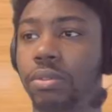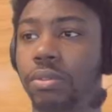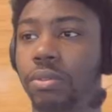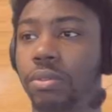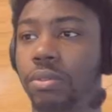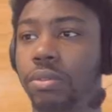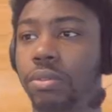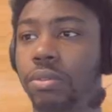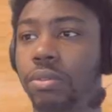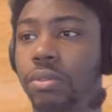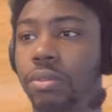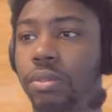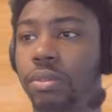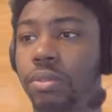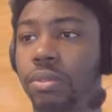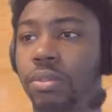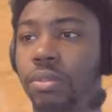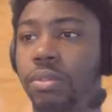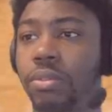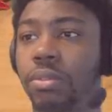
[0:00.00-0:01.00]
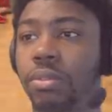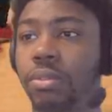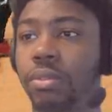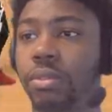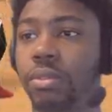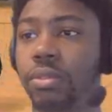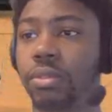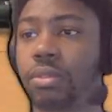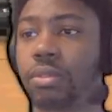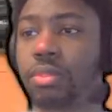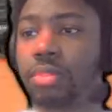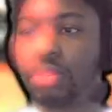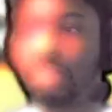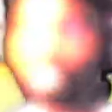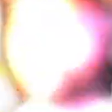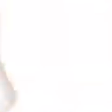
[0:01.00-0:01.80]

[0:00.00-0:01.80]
Nobody speaks.